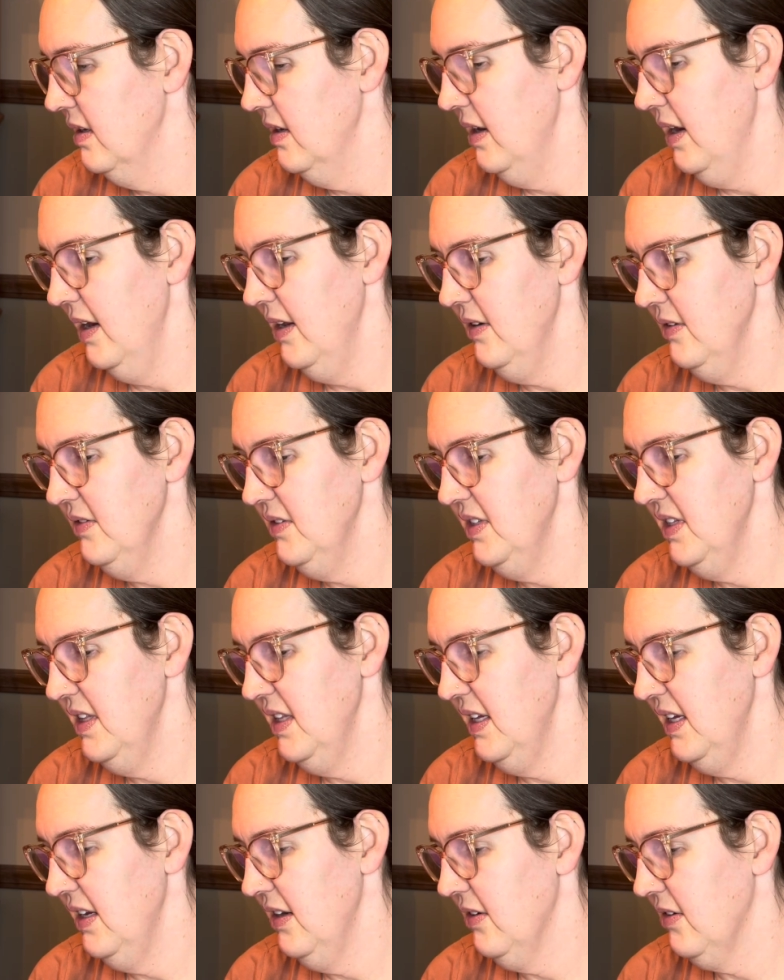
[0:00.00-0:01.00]
I don't see
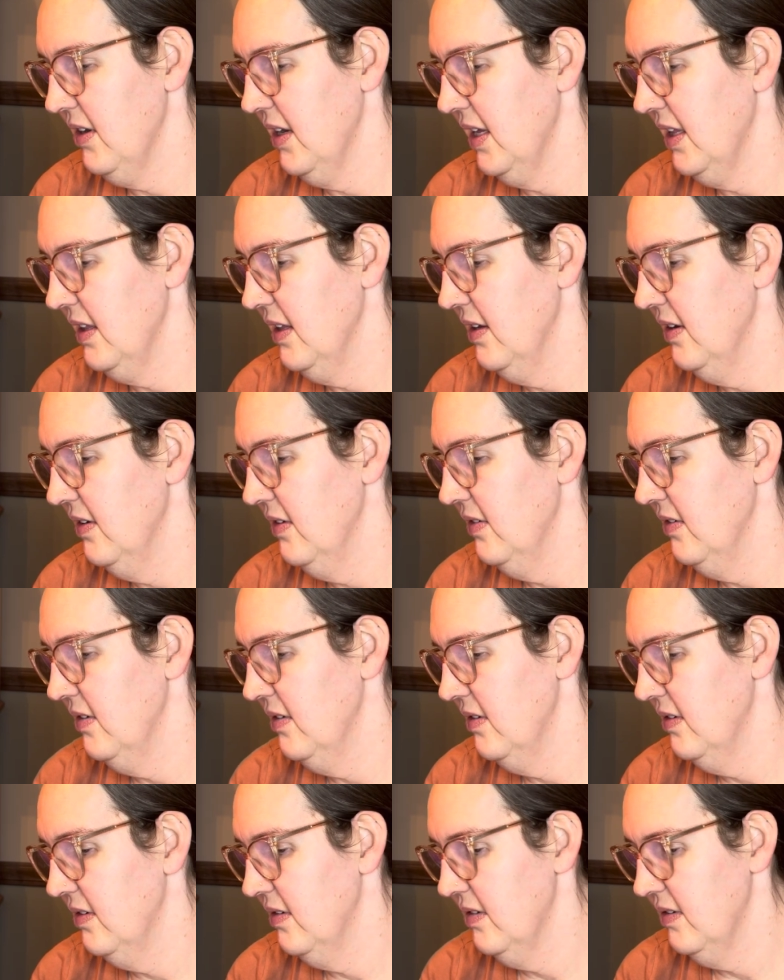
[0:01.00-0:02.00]
the earring though.
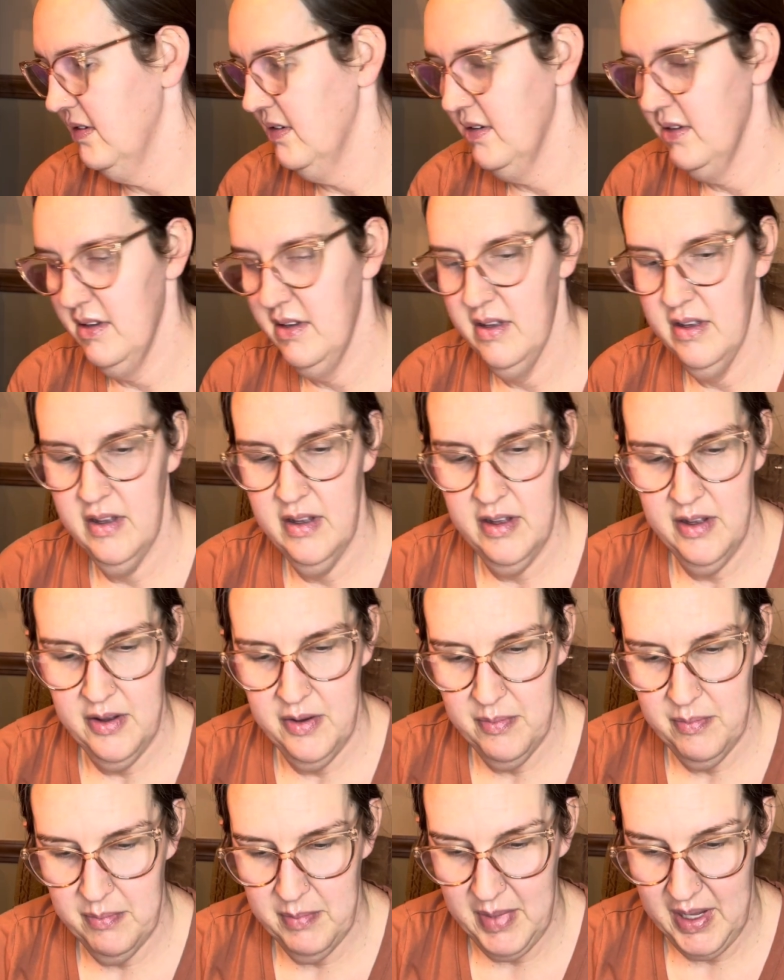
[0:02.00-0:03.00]

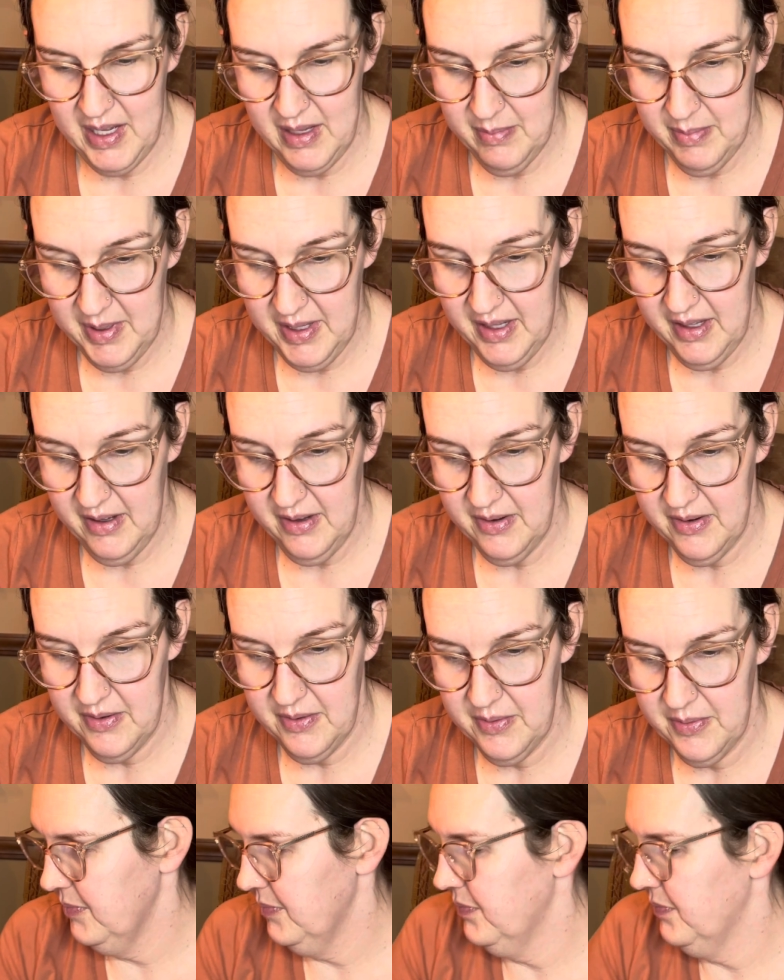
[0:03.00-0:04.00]
Maybe?
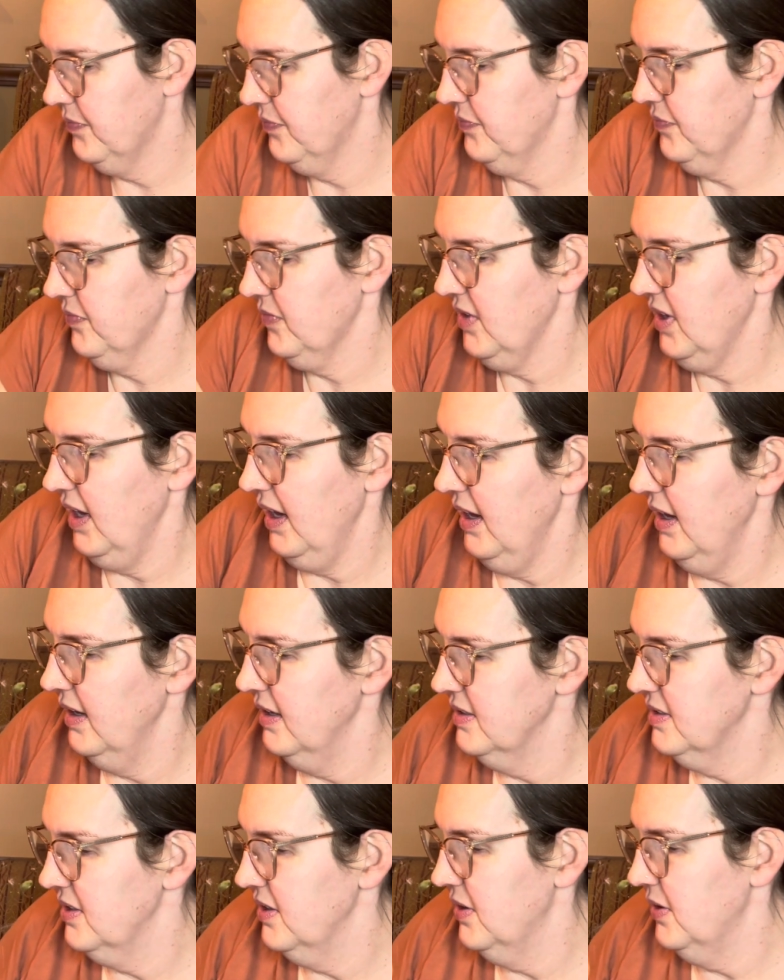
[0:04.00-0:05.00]
Okay,
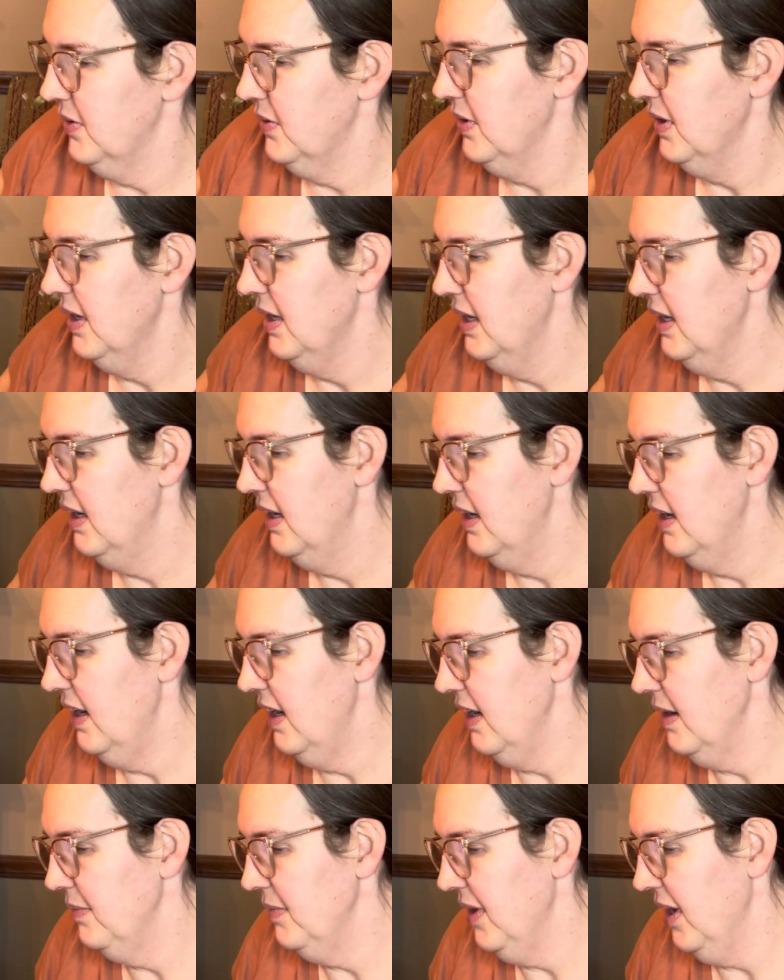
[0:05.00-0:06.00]
so
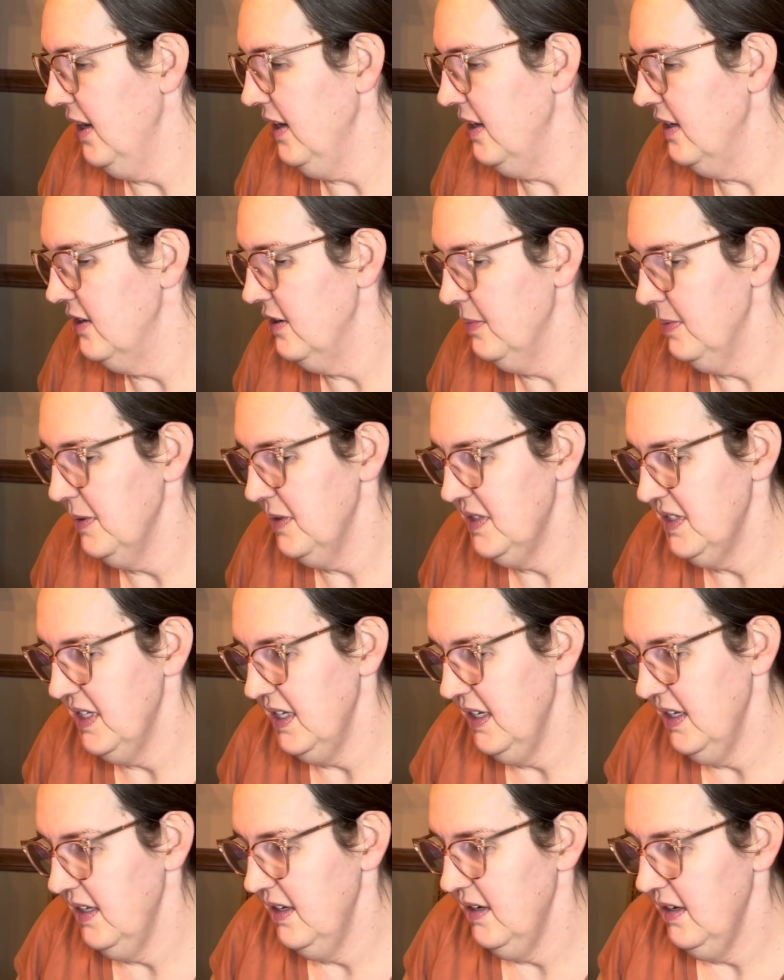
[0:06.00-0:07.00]
I'm not
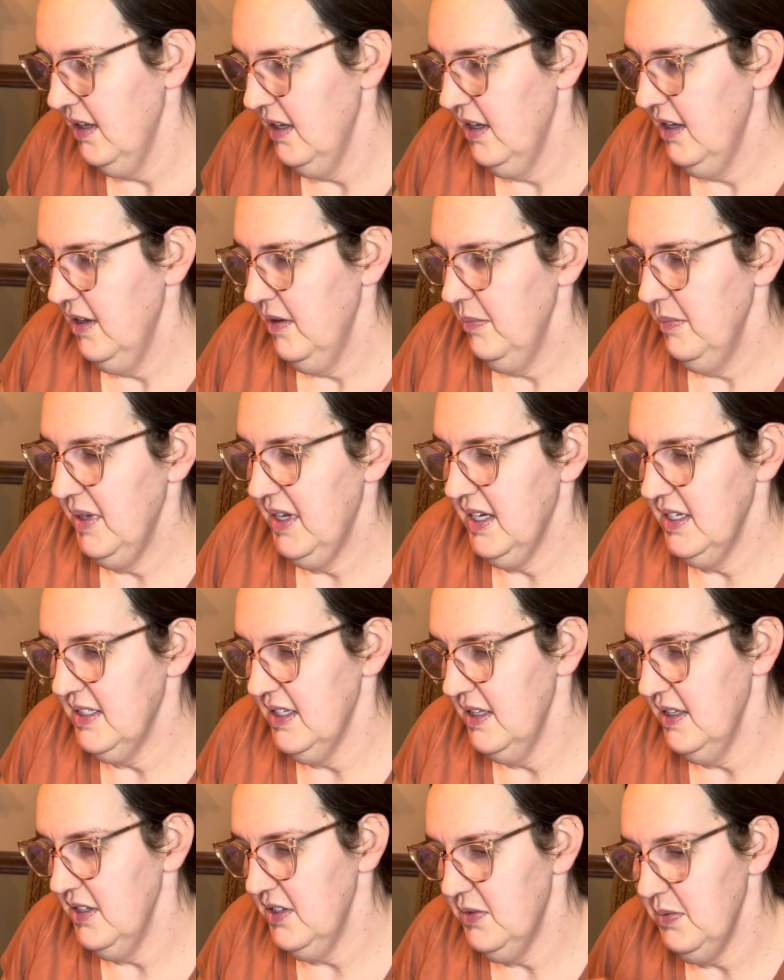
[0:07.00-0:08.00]
100% because in
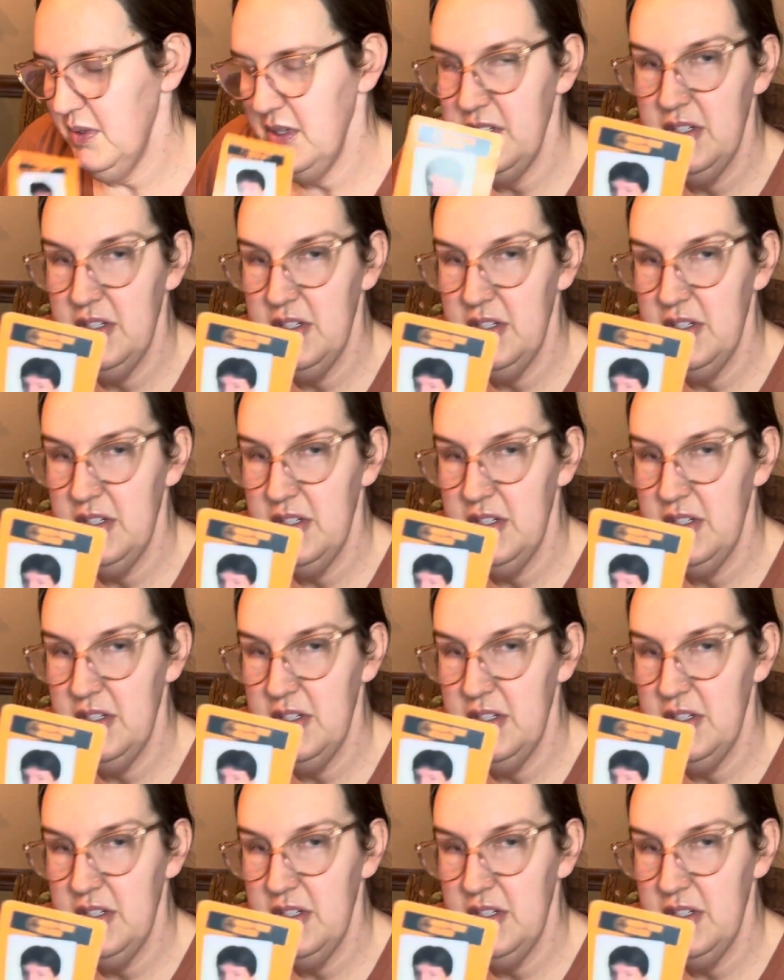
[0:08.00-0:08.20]
this one,